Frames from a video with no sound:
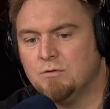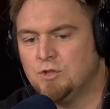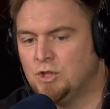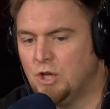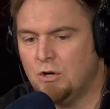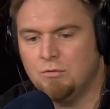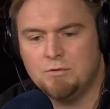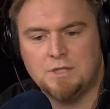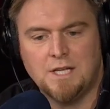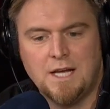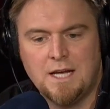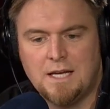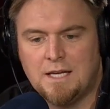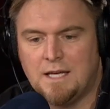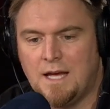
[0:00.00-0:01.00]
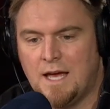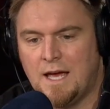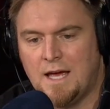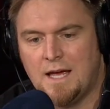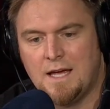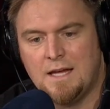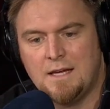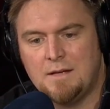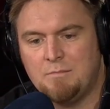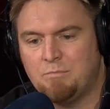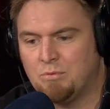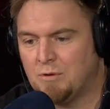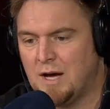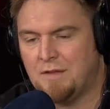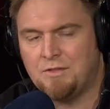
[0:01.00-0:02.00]
Don't take a
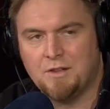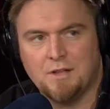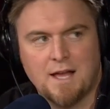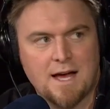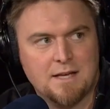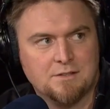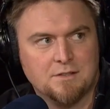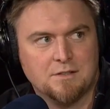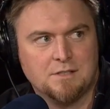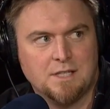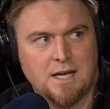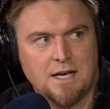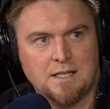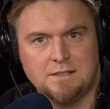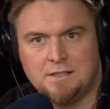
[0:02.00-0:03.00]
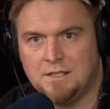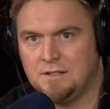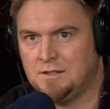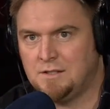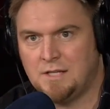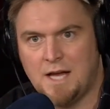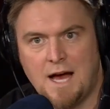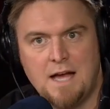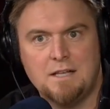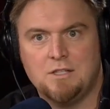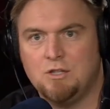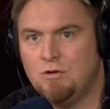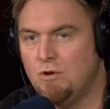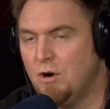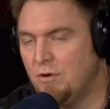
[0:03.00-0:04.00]
breathalyzer test. It's not.
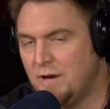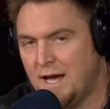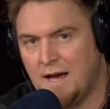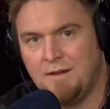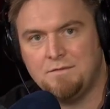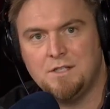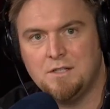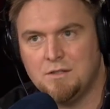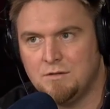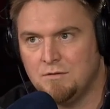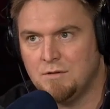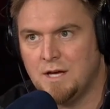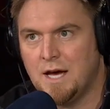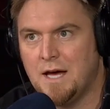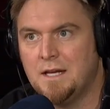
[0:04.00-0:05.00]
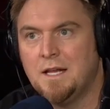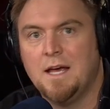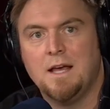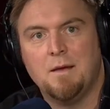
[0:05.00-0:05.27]
You don't have to do that.